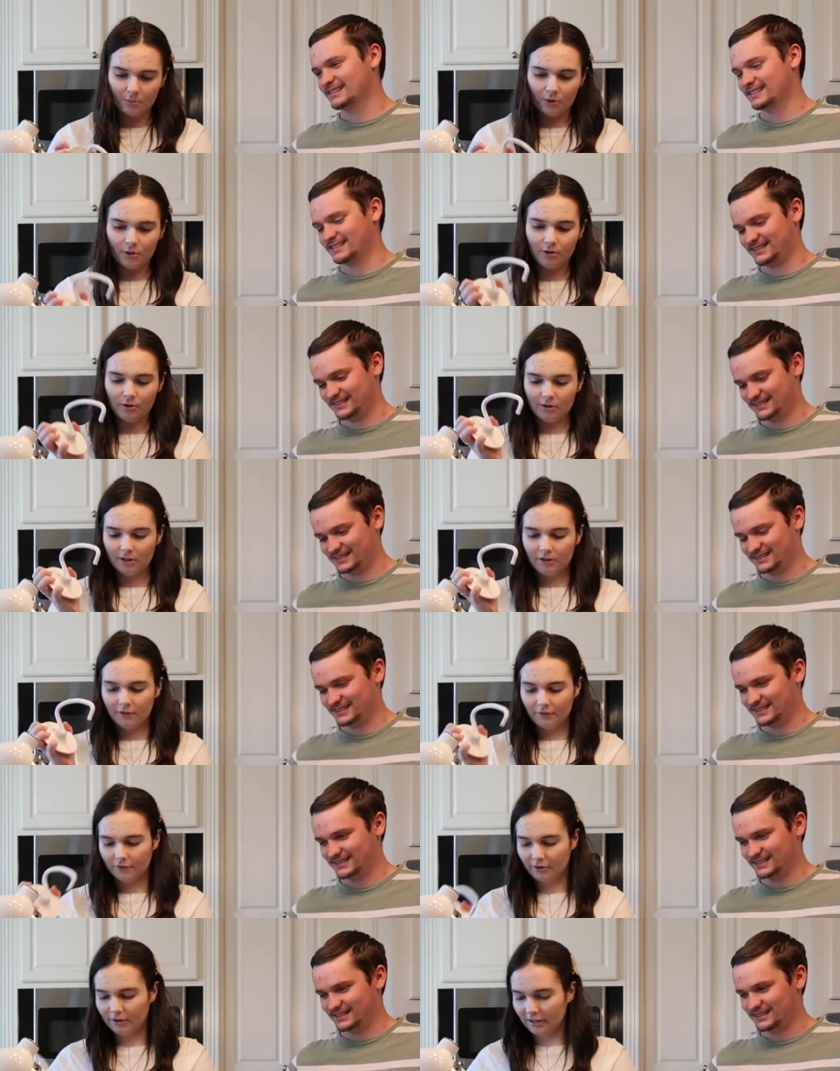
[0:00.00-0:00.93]
Speaker 1: bowl
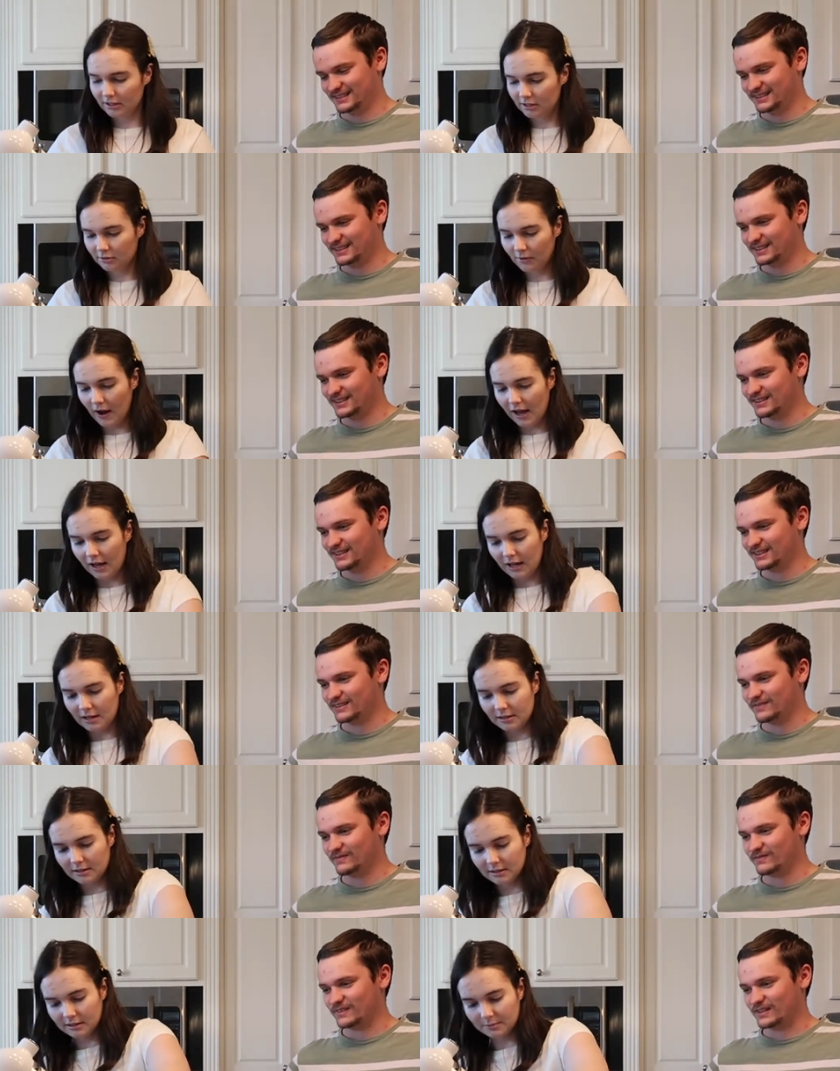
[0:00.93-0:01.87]
for it to rise.
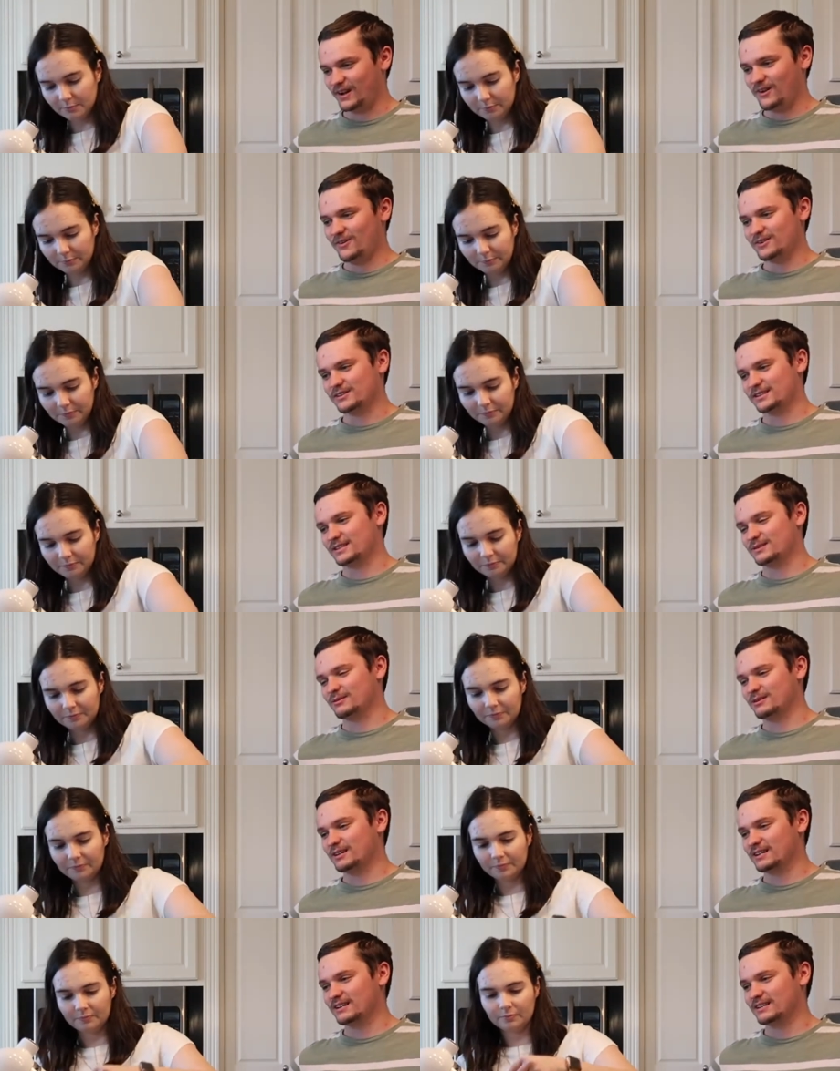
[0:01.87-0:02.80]
Speaker 2: Oh, is this
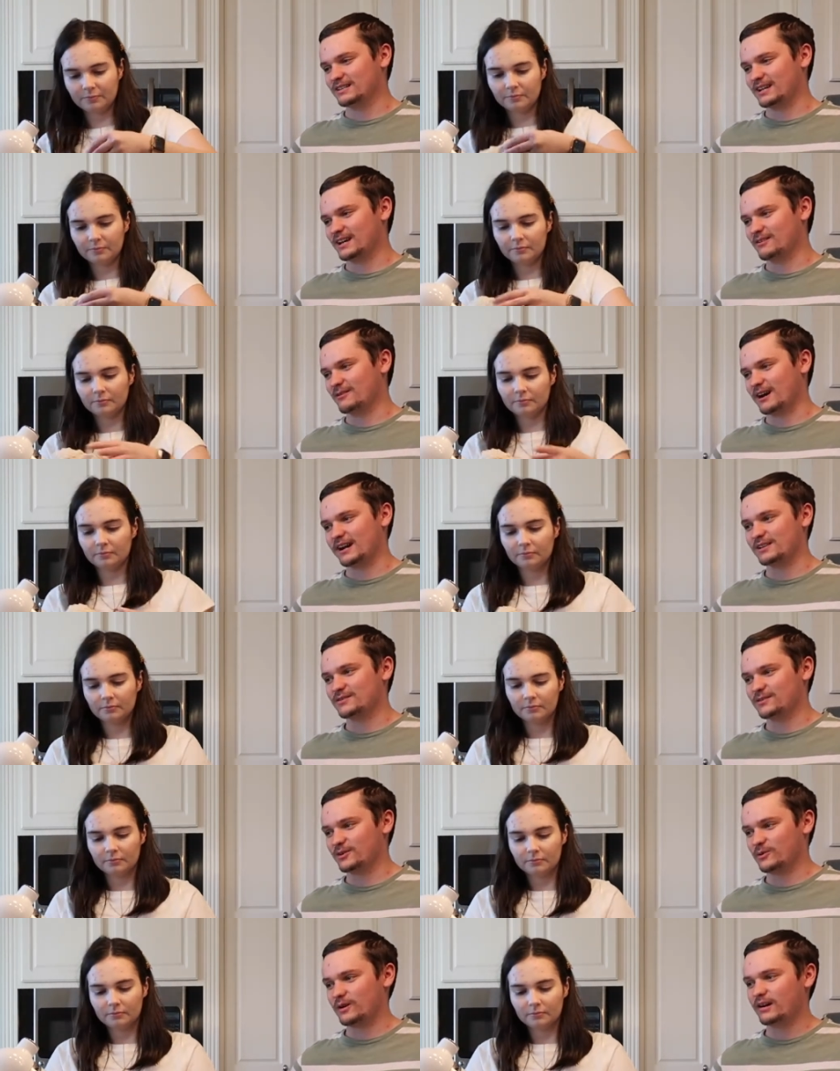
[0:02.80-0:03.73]
one, that has gotta rise
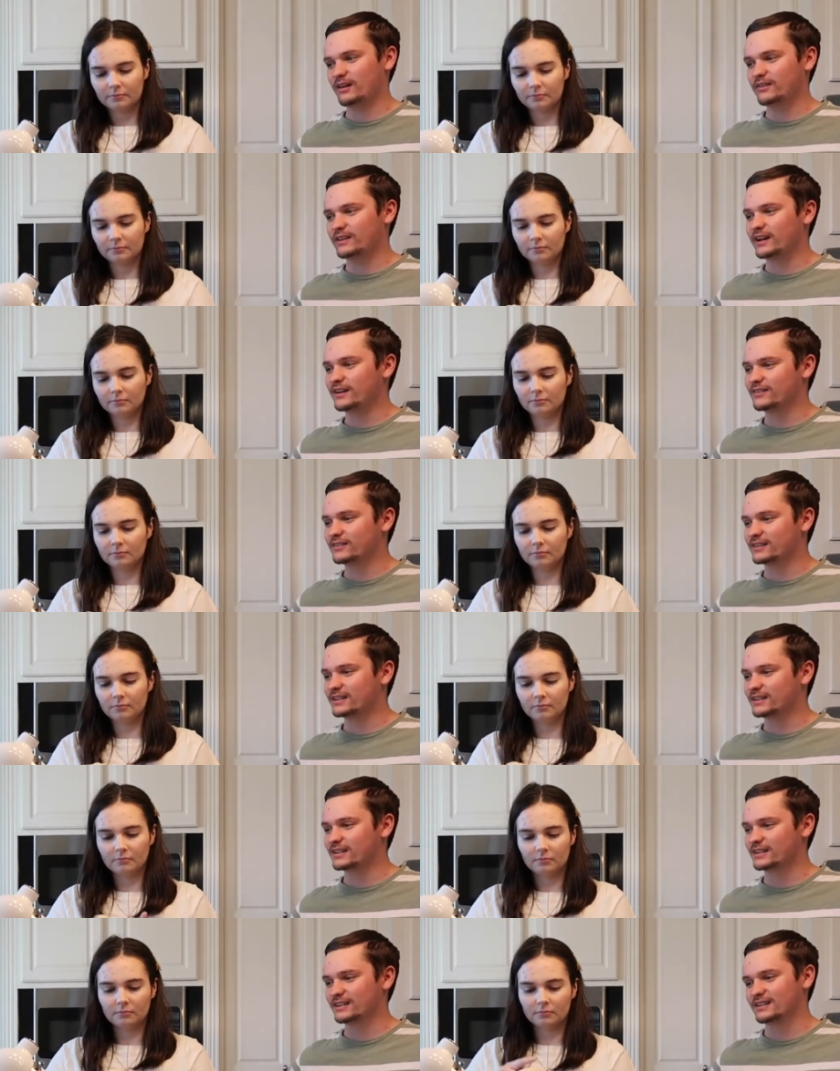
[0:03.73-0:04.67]
for a while now? Mm
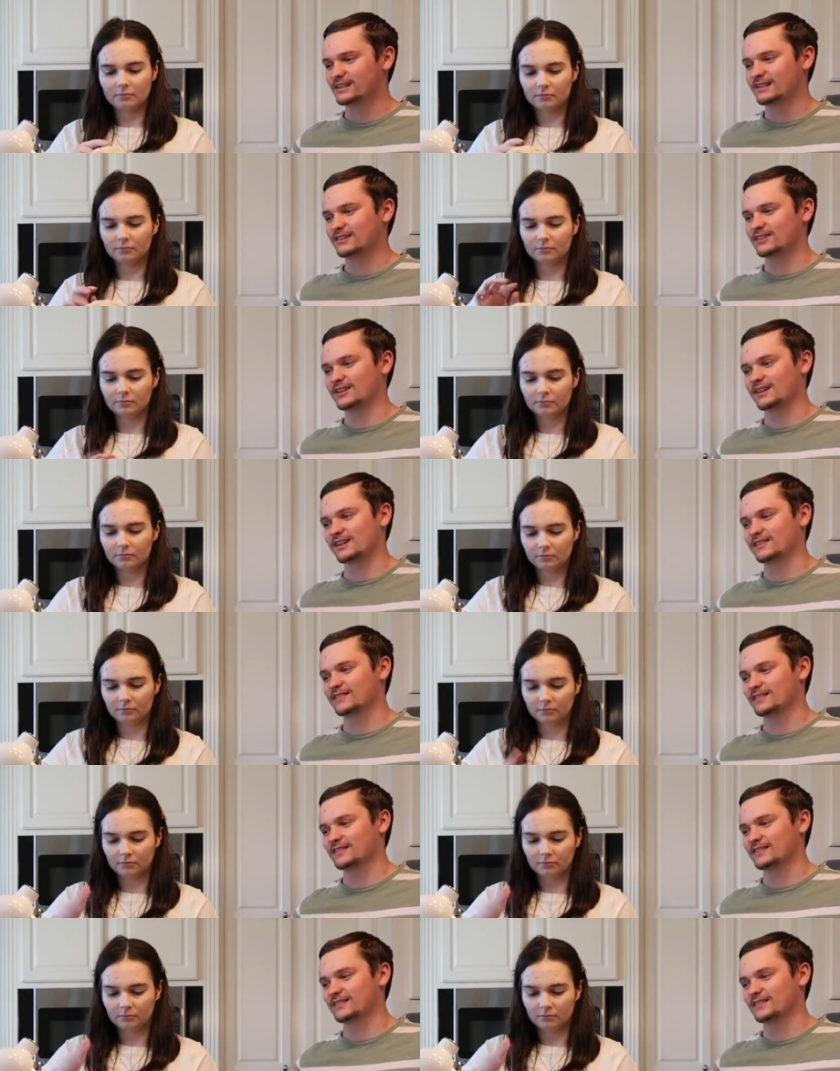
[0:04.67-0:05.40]
-hmm. Okay.